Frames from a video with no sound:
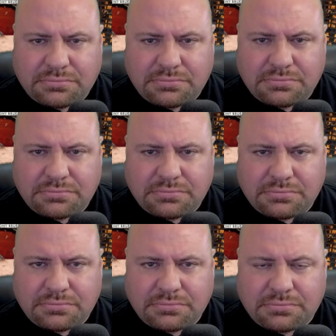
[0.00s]

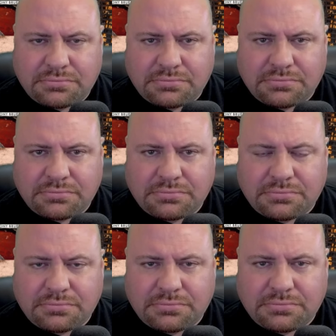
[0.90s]

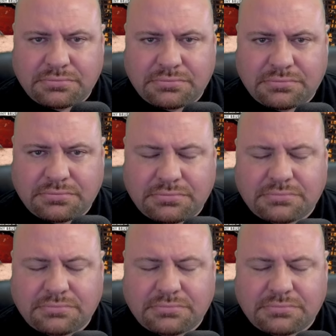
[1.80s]
This person isn't speaking.